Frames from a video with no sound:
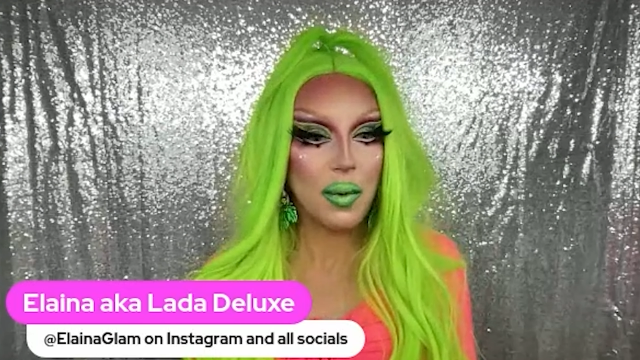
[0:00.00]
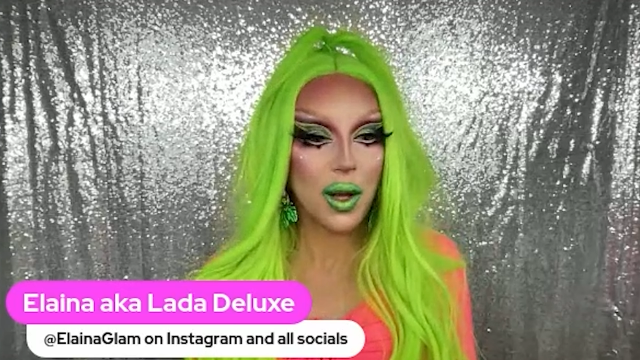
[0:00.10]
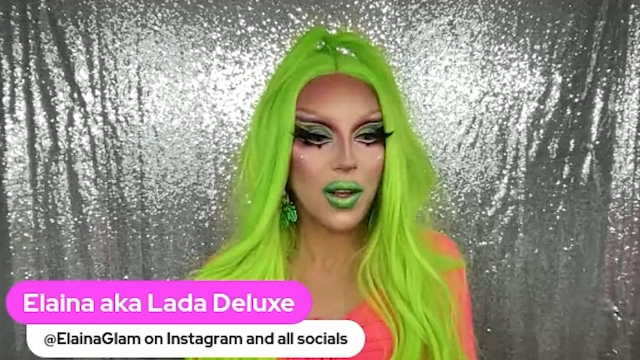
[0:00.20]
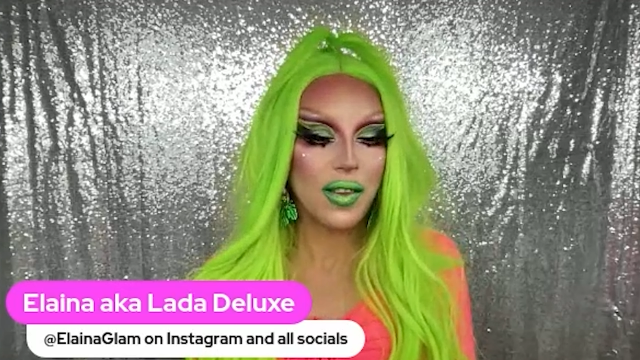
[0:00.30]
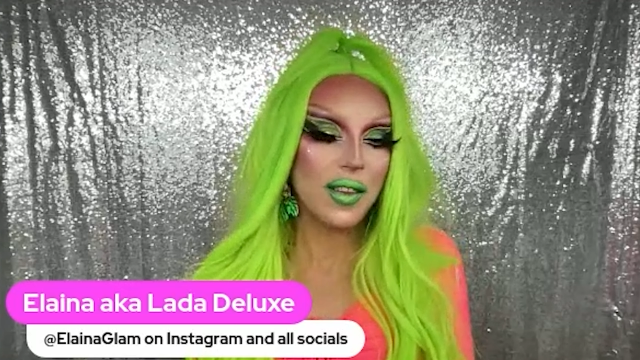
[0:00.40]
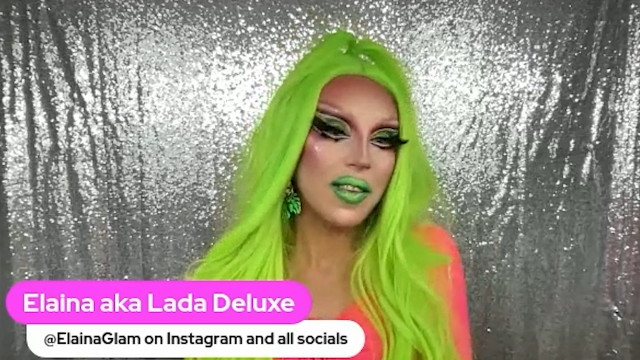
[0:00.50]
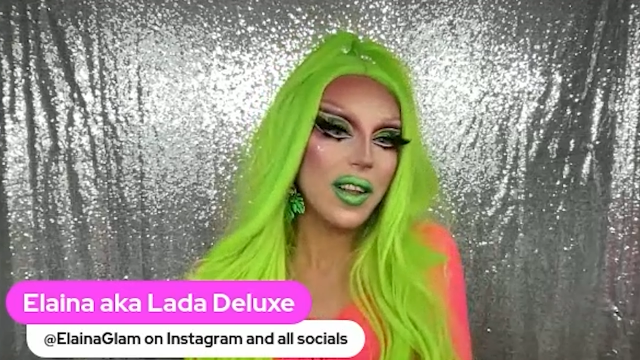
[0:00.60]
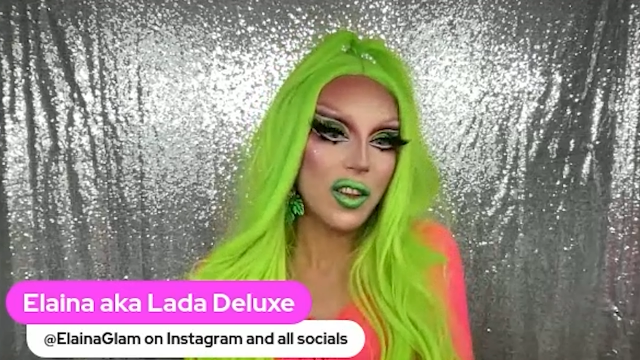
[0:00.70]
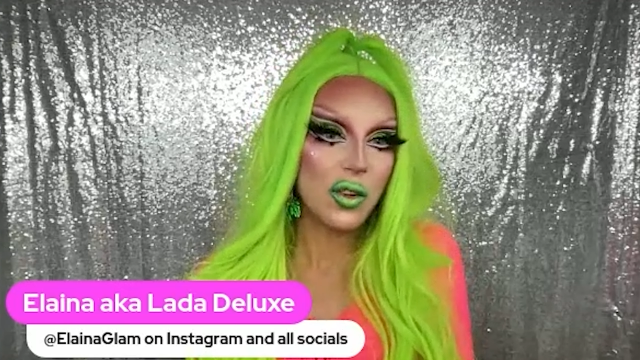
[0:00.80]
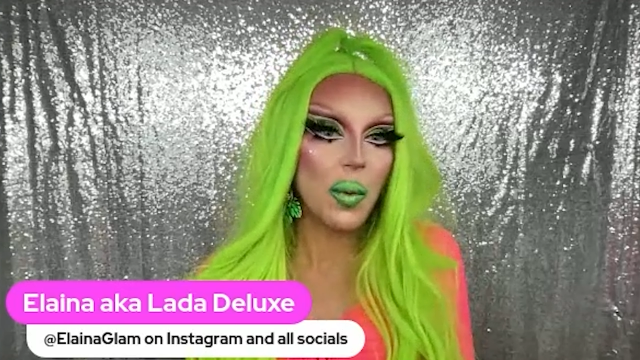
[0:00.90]
because it's
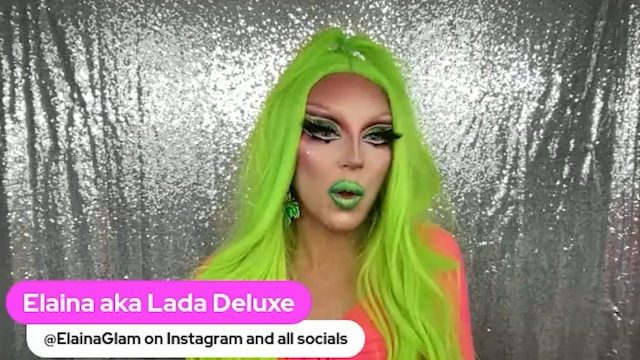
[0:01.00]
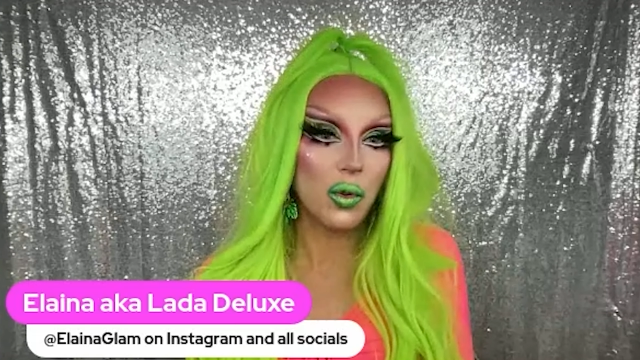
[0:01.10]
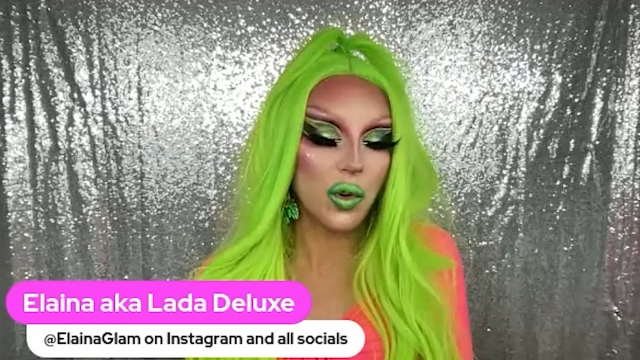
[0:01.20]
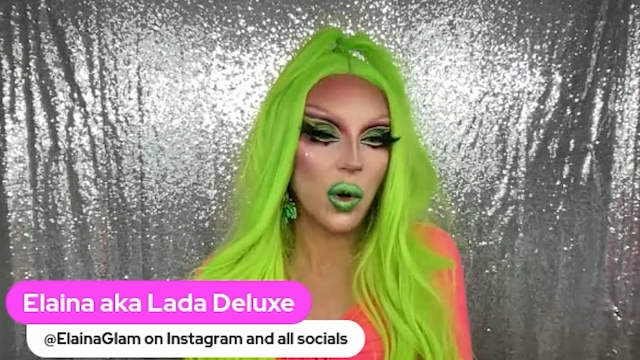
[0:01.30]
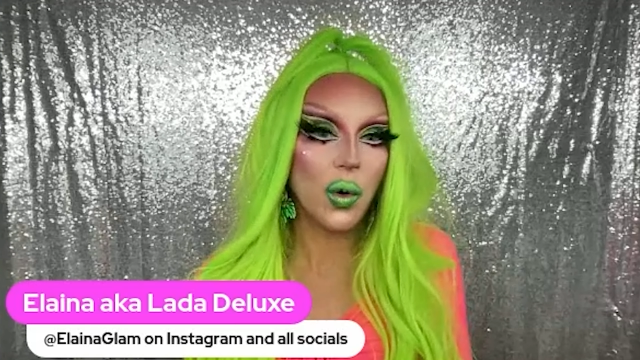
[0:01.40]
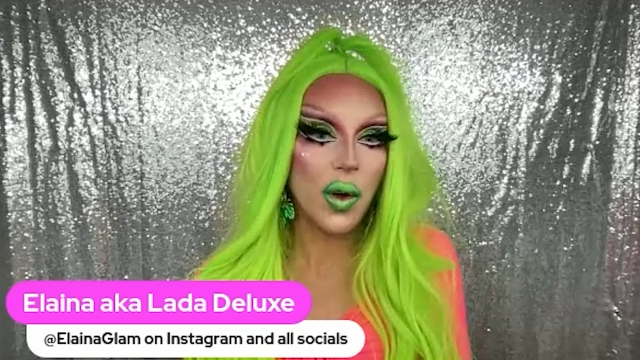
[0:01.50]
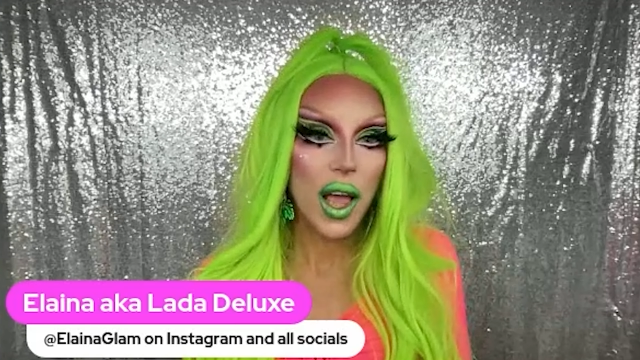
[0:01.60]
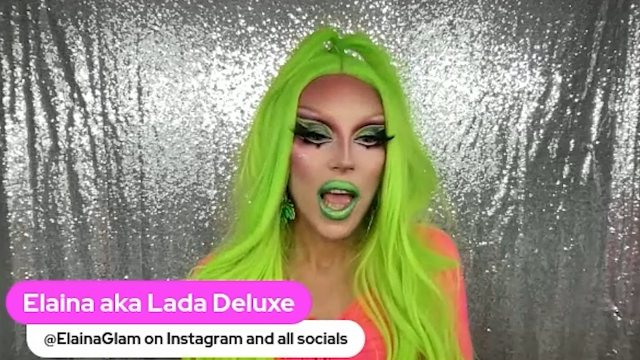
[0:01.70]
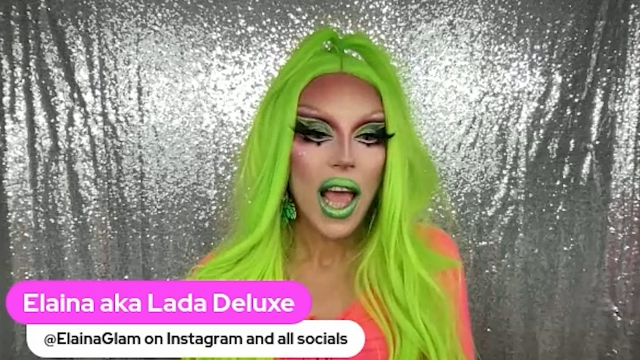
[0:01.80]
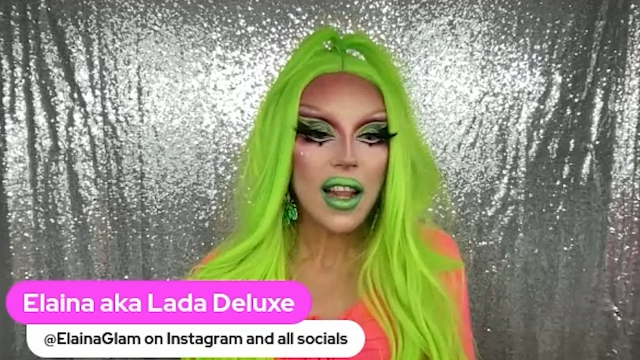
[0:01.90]
still a small show
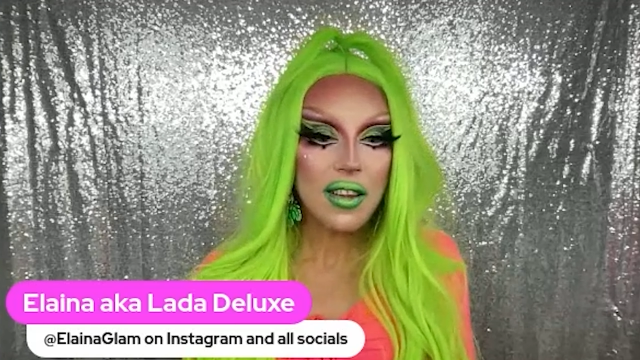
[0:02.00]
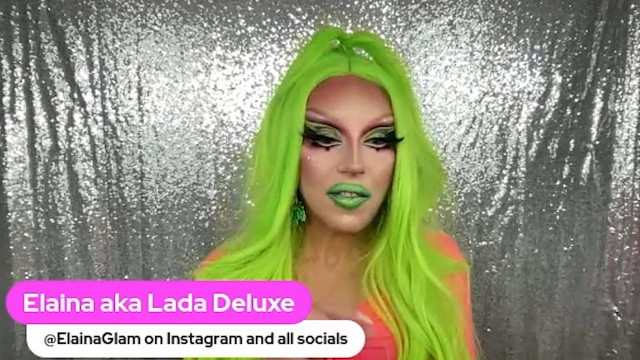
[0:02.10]
and it's